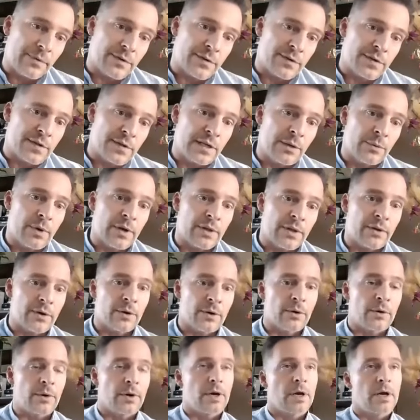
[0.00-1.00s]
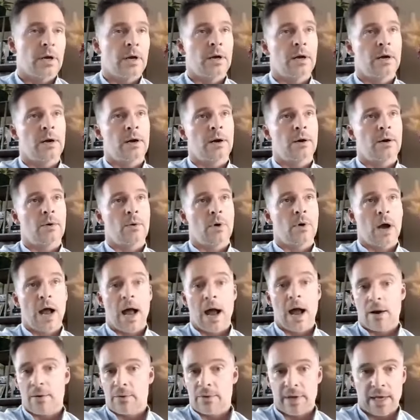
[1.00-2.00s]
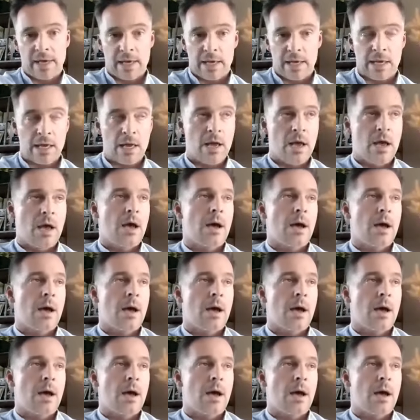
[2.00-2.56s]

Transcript: to see whether how they